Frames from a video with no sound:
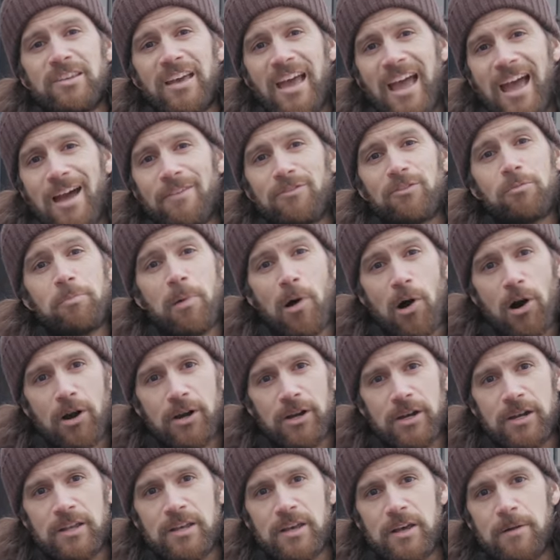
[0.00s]
Taft
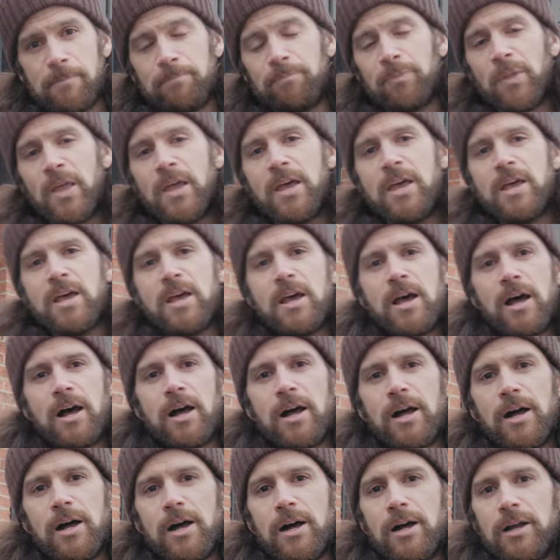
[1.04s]
pardoned him.
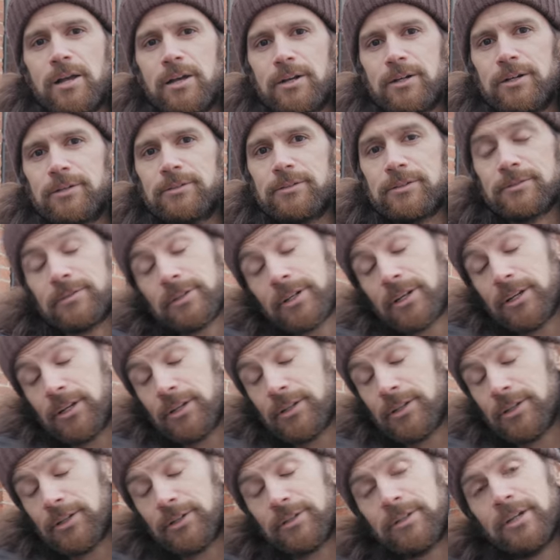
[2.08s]
you know, what can you
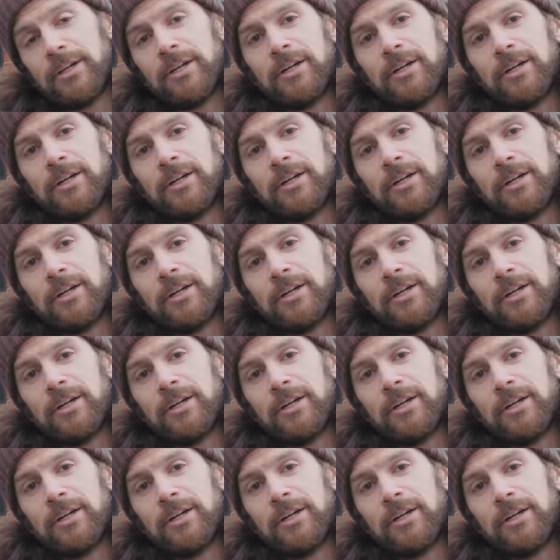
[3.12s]
do?